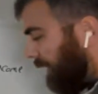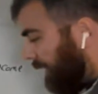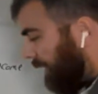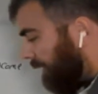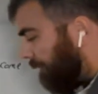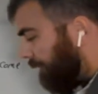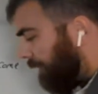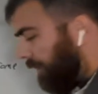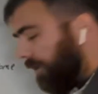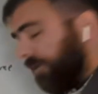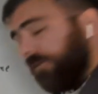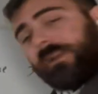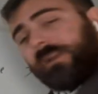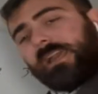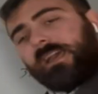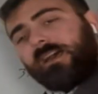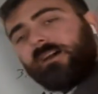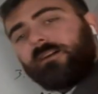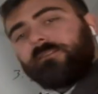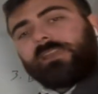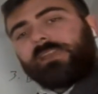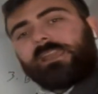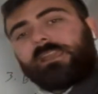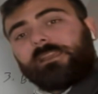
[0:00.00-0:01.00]
if you
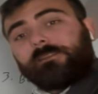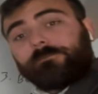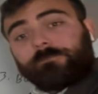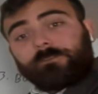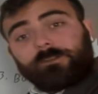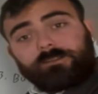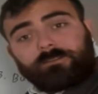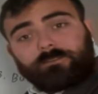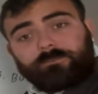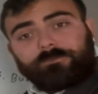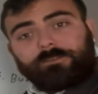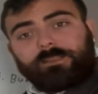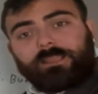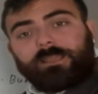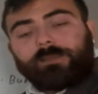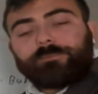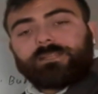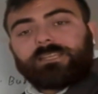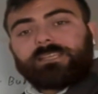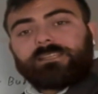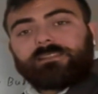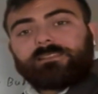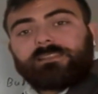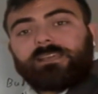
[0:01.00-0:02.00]
have a friend or
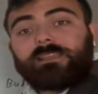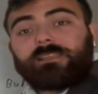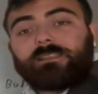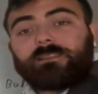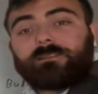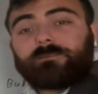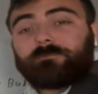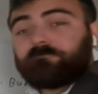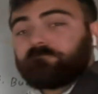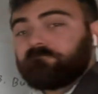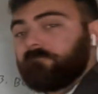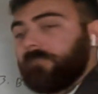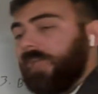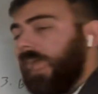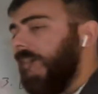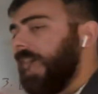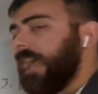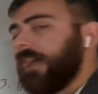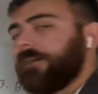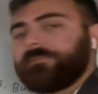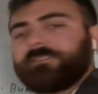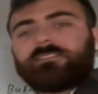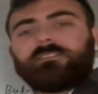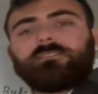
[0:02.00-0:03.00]
family that
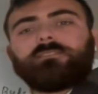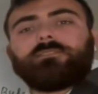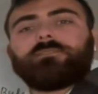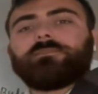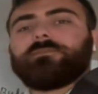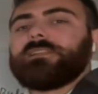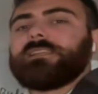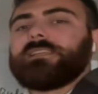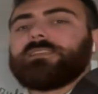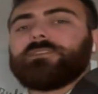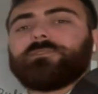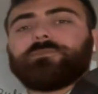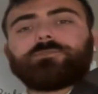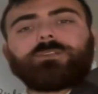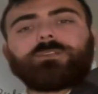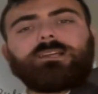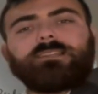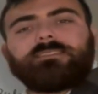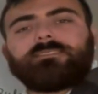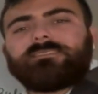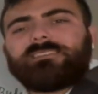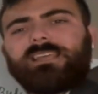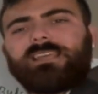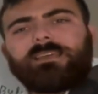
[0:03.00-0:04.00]
absolutely you
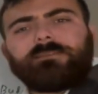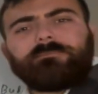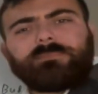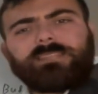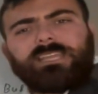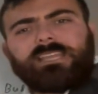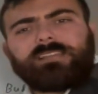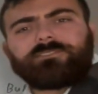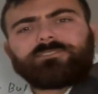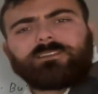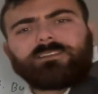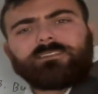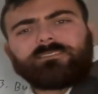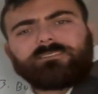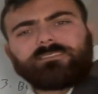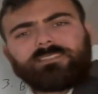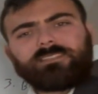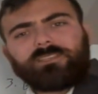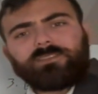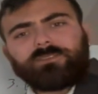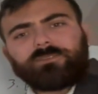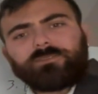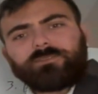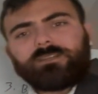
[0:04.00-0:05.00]
trust them, they trust
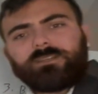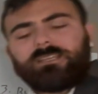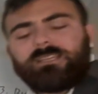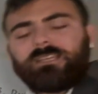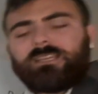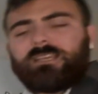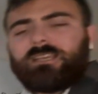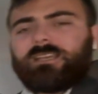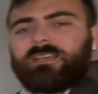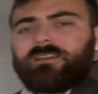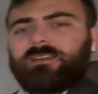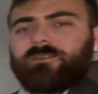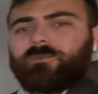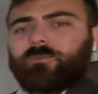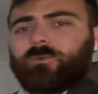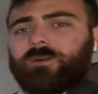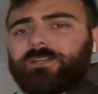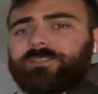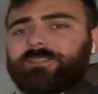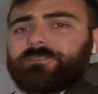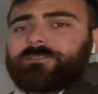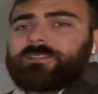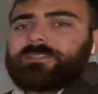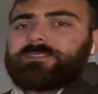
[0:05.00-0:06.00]
you, what
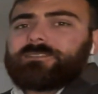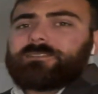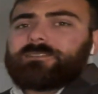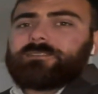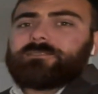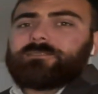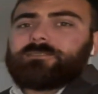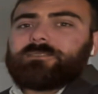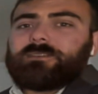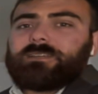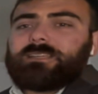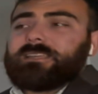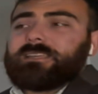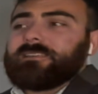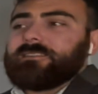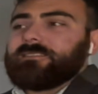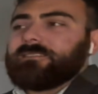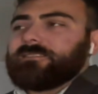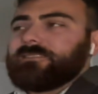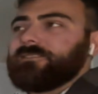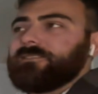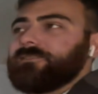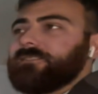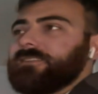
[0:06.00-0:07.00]
you can do is
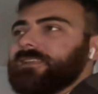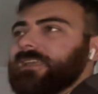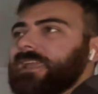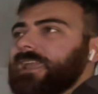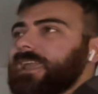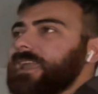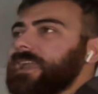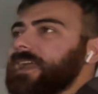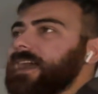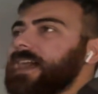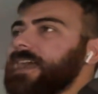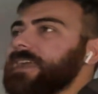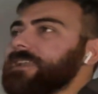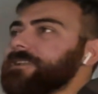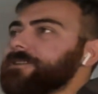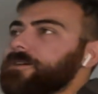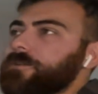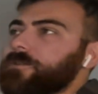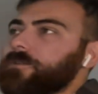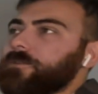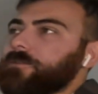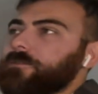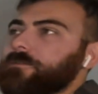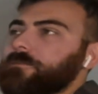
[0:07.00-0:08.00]
you say, hey, I
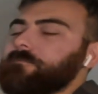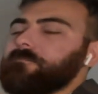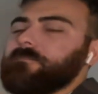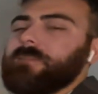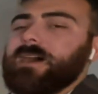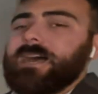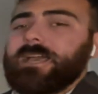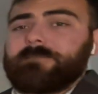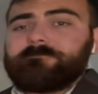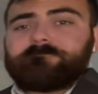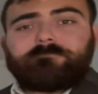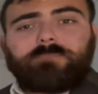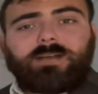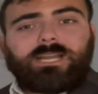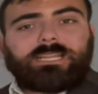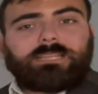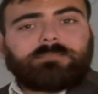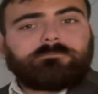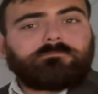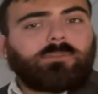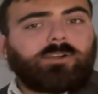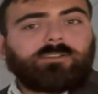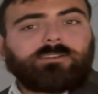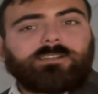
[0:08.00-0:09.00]
know my buddy
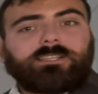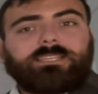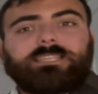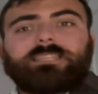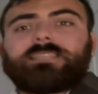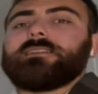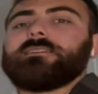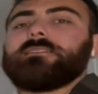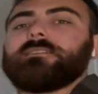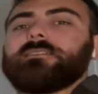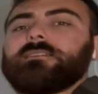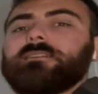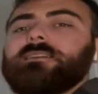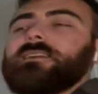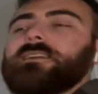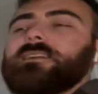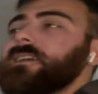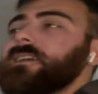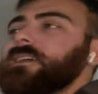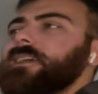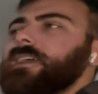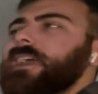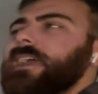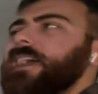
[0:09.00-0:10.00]
Mark here
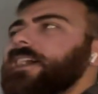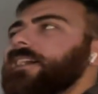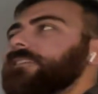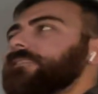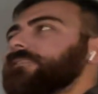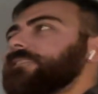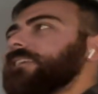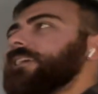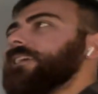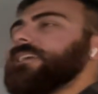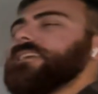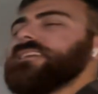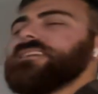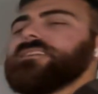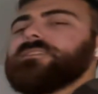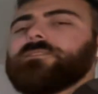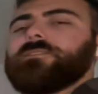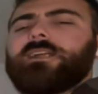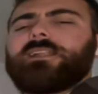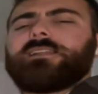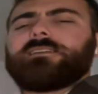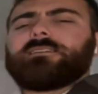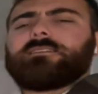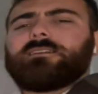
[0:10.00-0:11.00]
has a
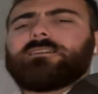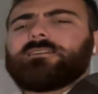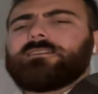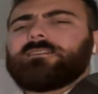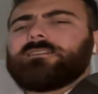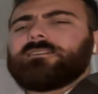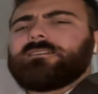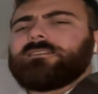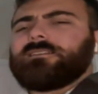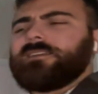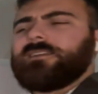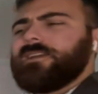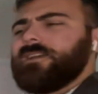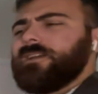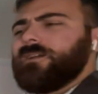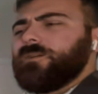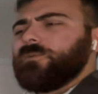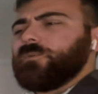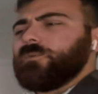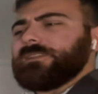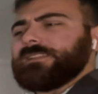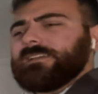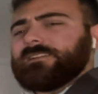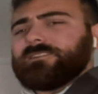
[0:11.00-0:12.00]
credit card
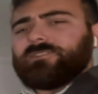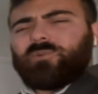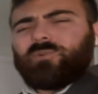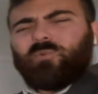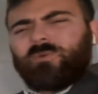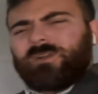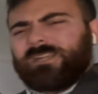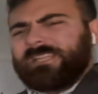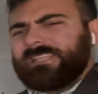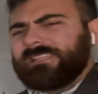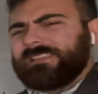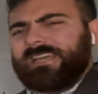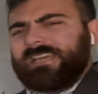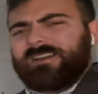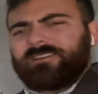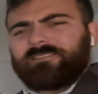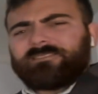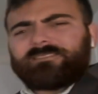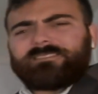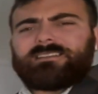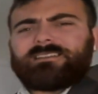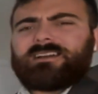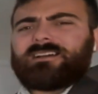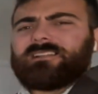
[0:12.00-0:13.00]
with a
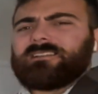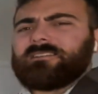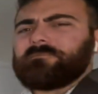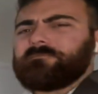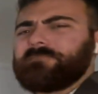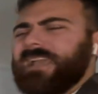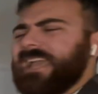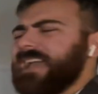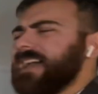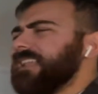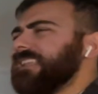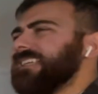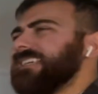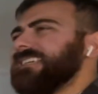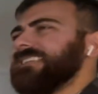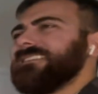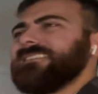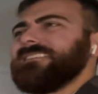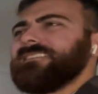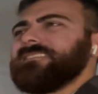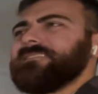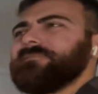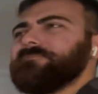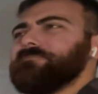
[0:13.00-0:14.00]
$20,000 balance.
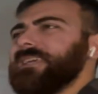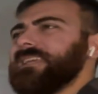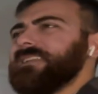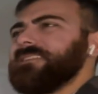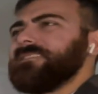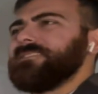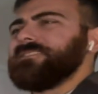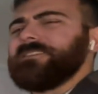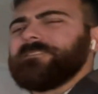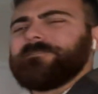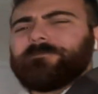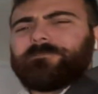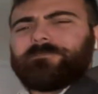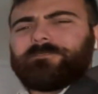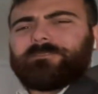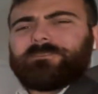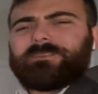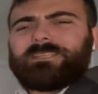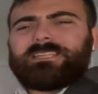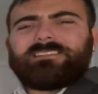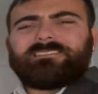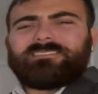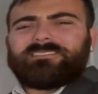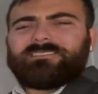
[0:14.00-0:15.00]
It's been good.
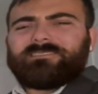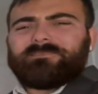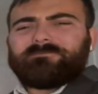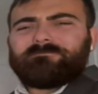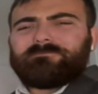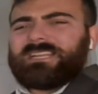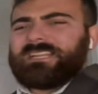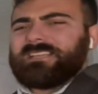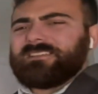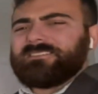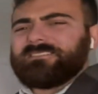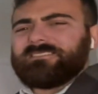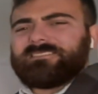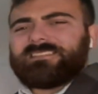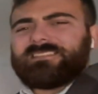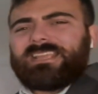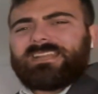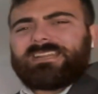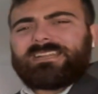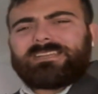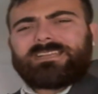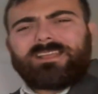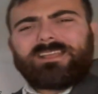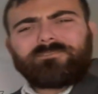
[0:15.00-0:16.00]
He's been in good
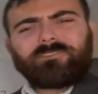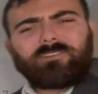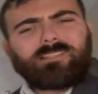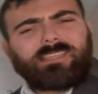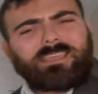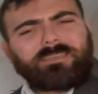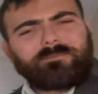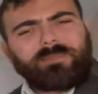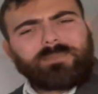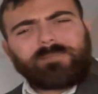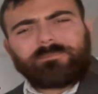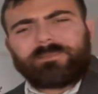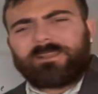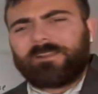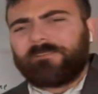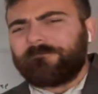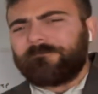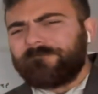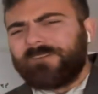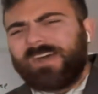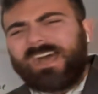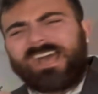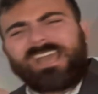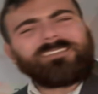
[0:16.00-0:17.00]
standing, never late payment in
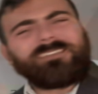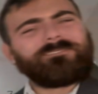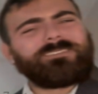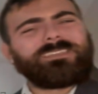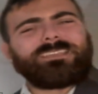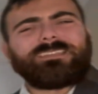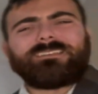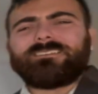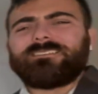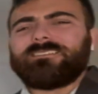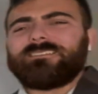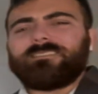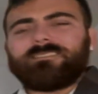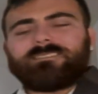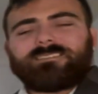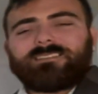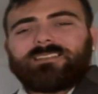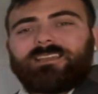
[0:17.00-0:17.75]
5 years.